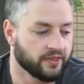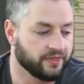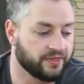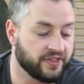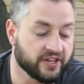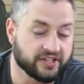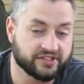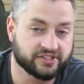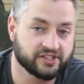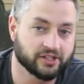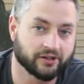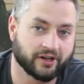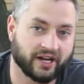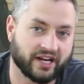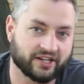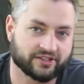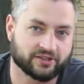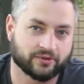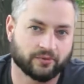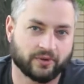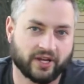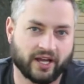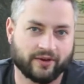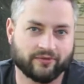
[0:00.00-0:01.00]
This year,
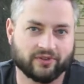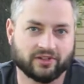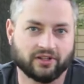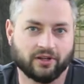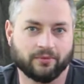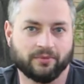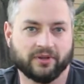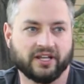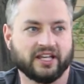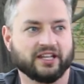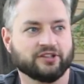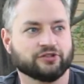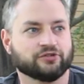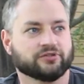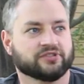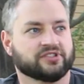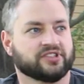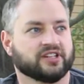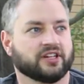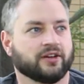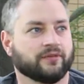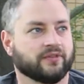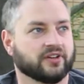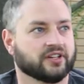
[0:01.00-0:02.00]
actually, we have a little bit
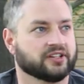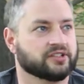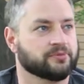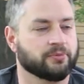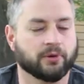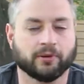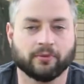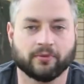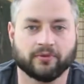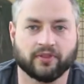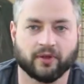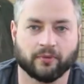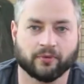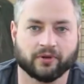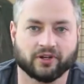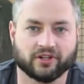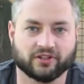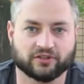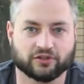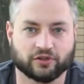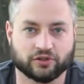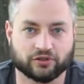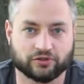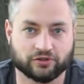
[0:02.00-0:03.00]
interesting of an experiment that we're
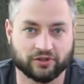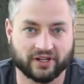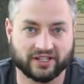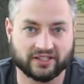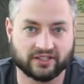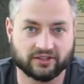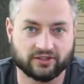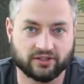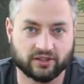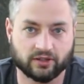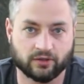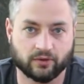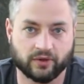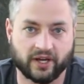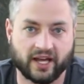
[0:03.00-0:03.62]
going to try to do.